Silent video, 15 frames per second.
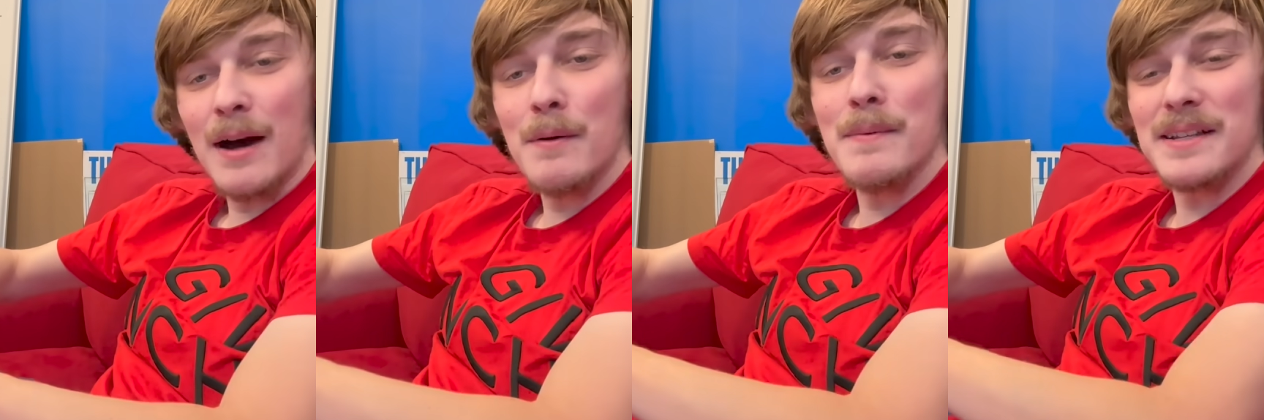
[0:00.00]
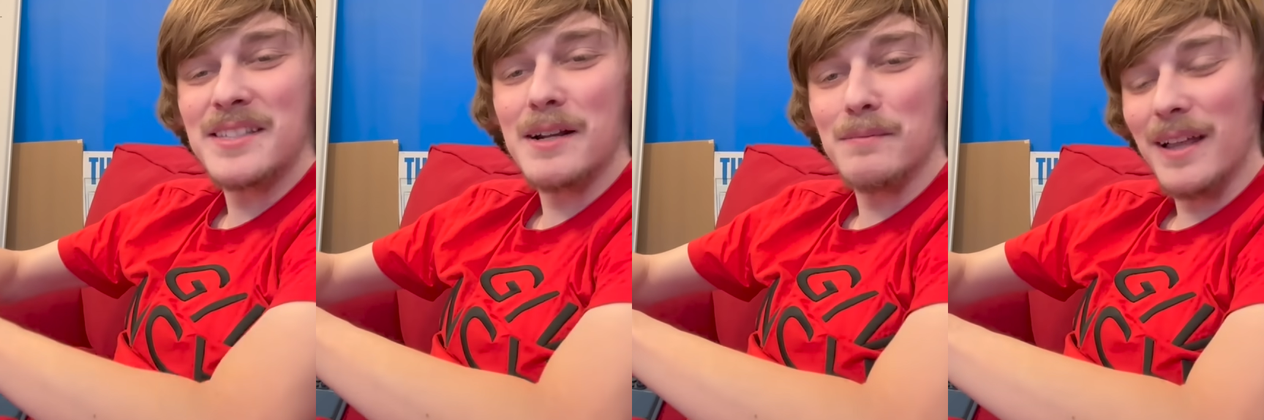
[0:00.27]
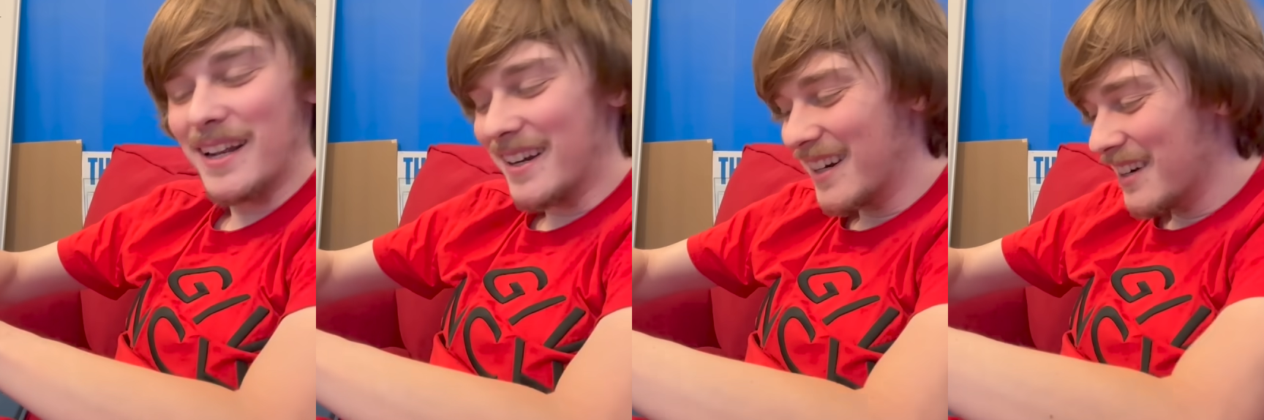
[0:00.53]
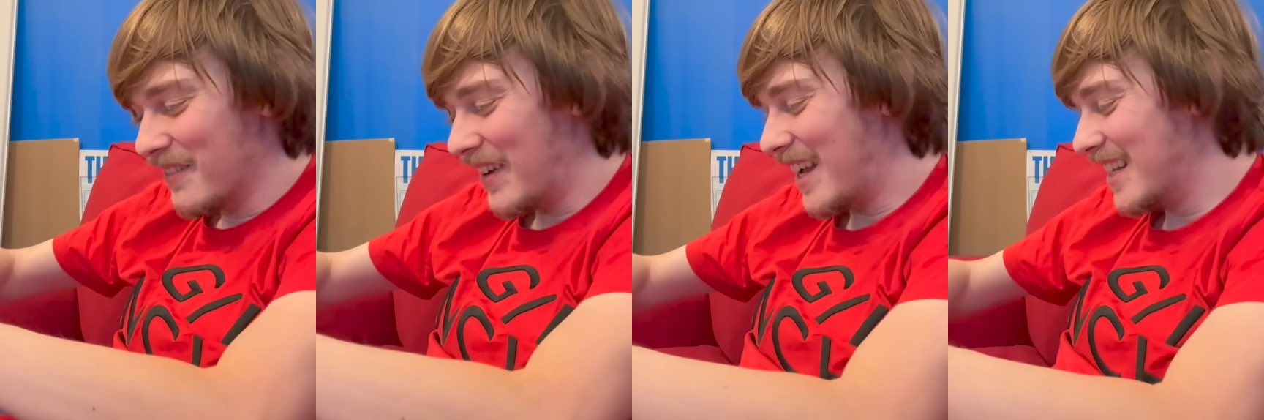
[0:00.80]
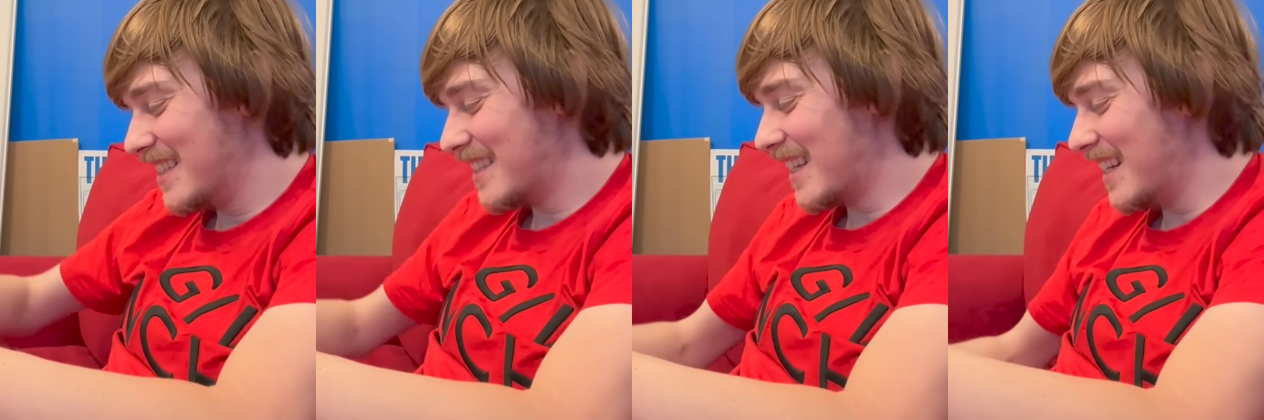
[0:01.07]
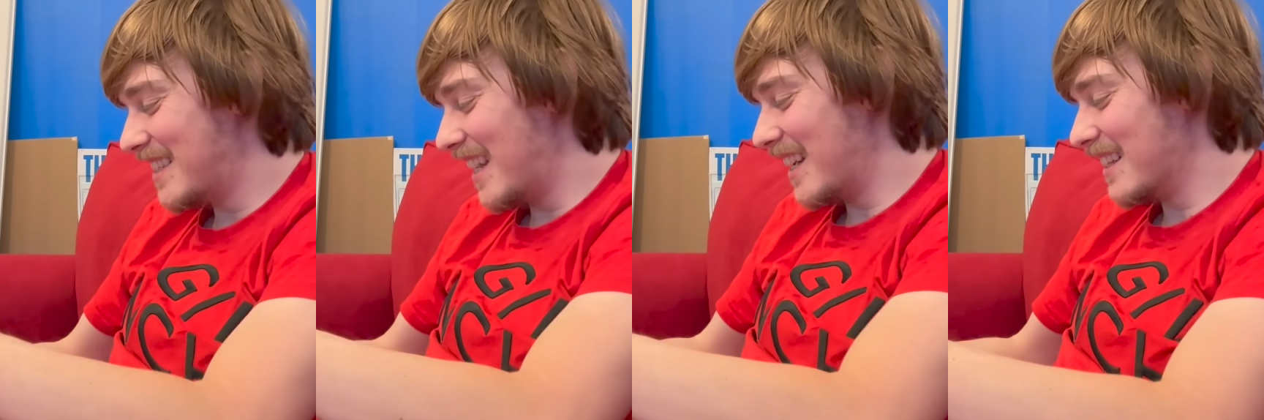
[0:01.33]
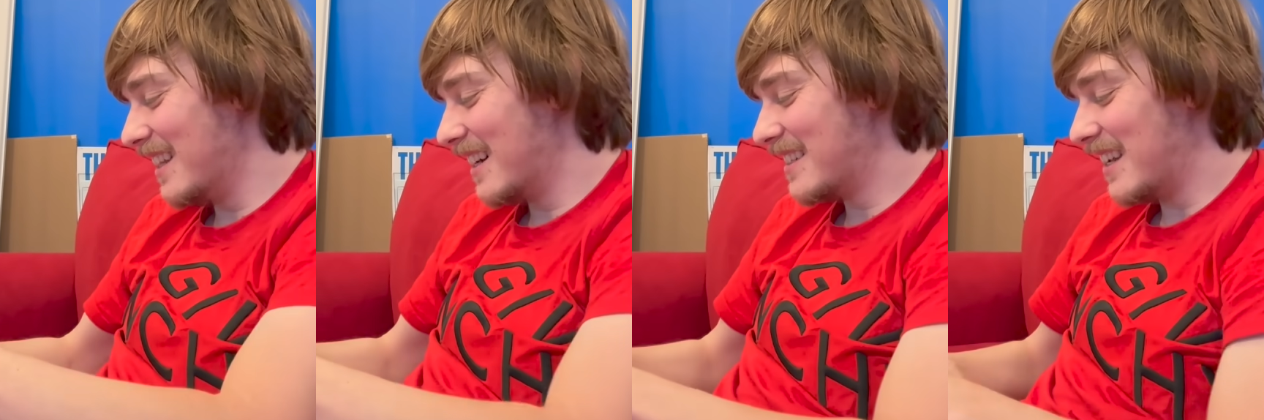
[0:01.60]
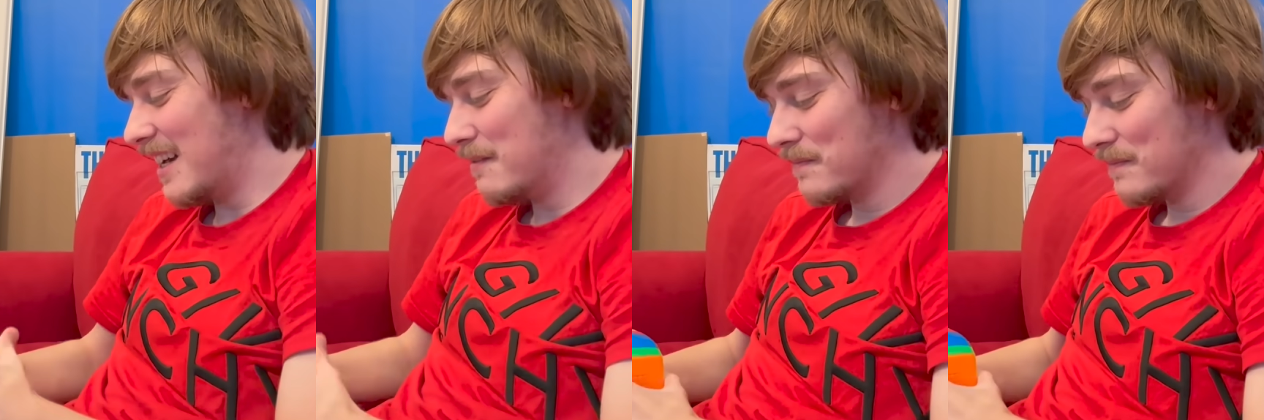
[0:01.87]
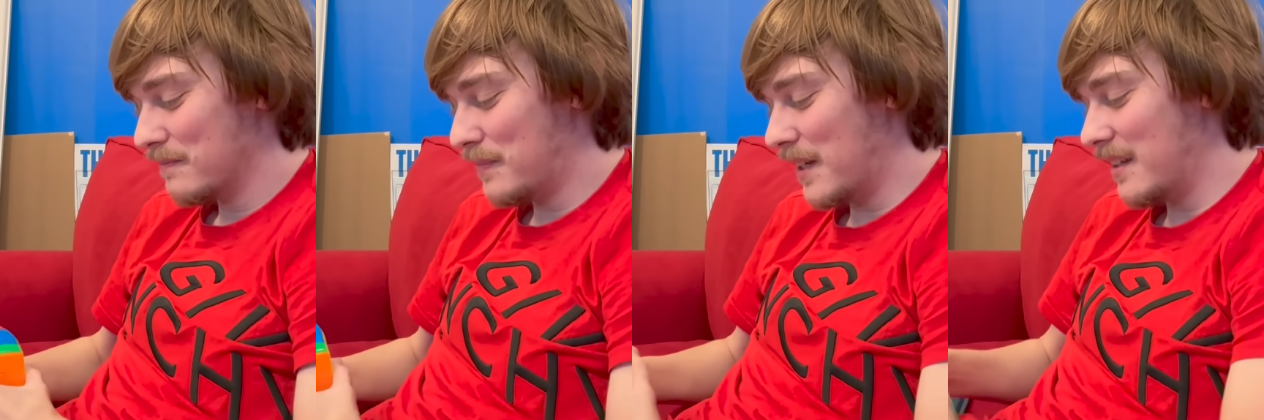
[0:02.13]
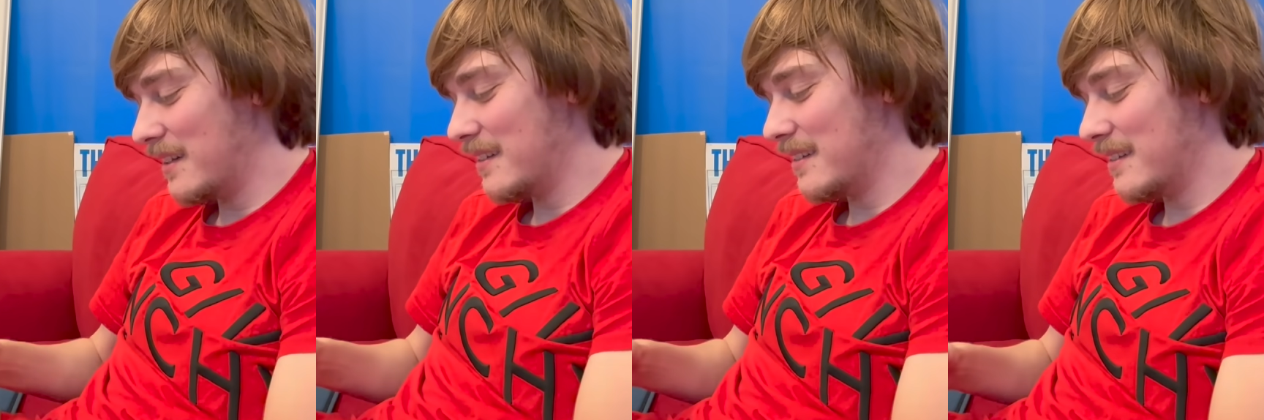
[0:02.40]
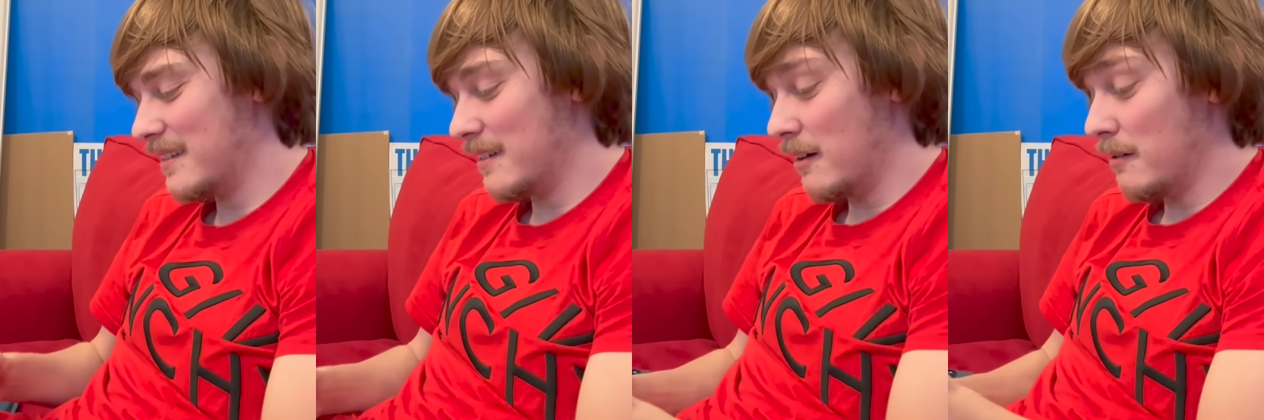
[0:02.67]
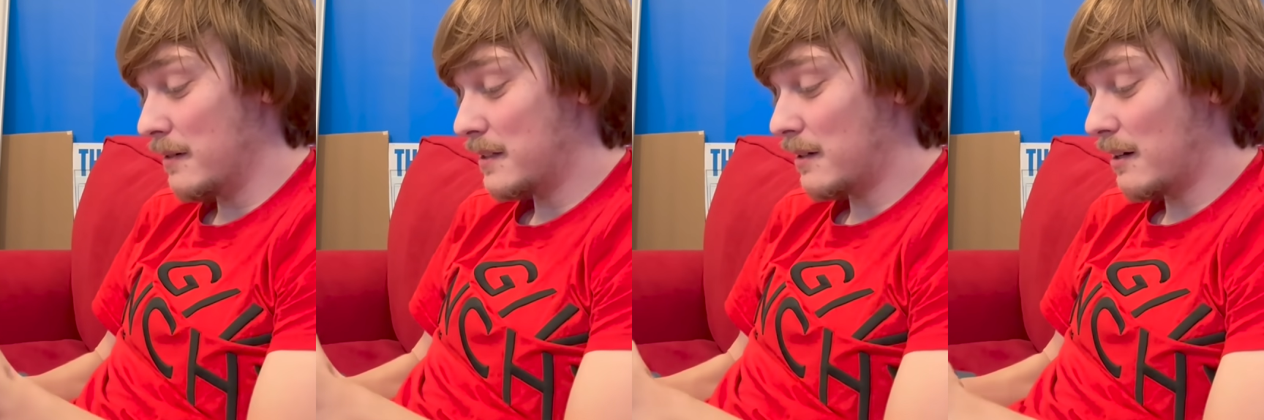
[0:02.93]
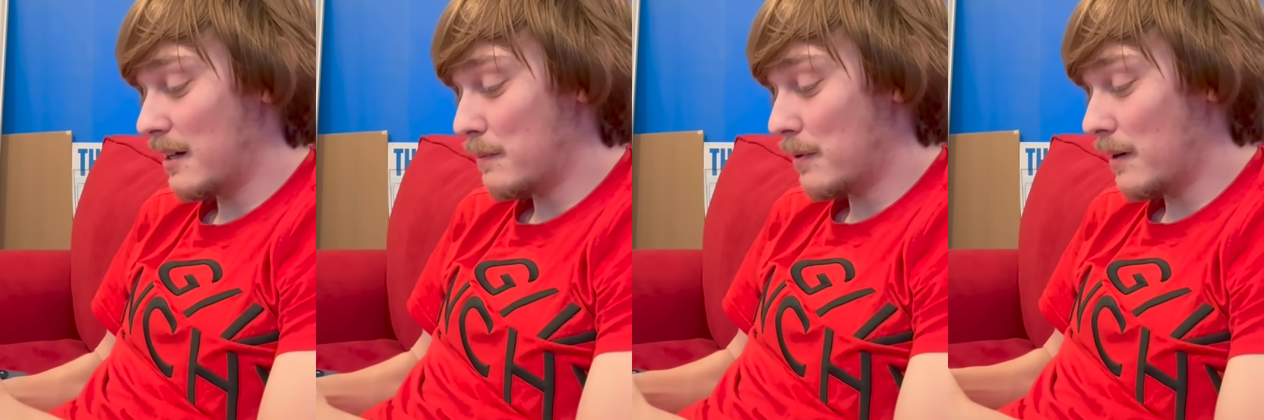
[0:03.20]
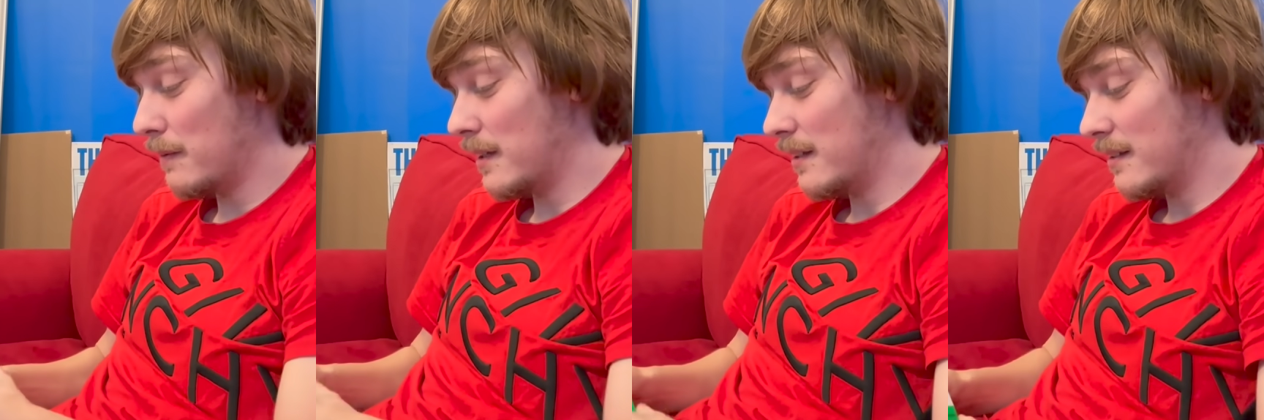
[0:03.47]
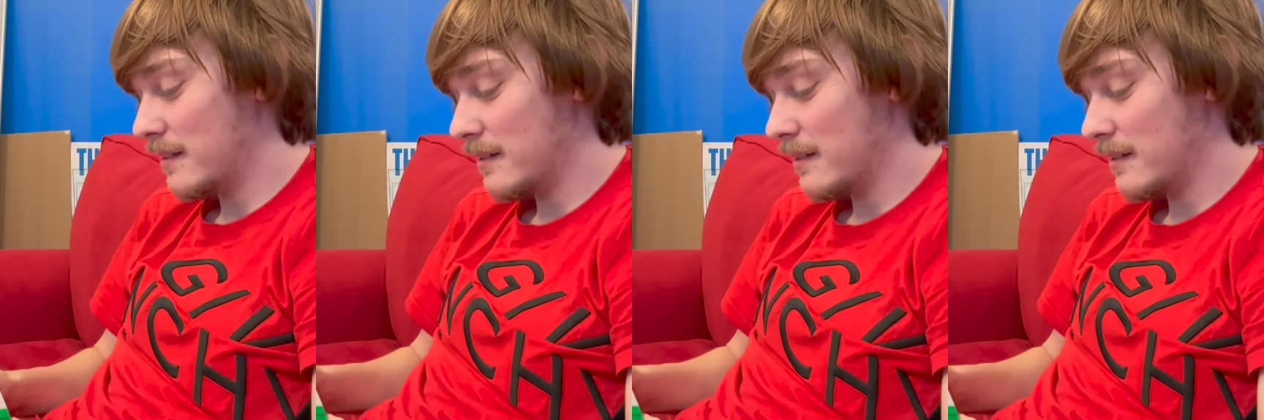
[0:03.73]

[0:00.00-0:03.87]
I'll mess it up later because it's gonna take a long time. But, oh, it's already probably.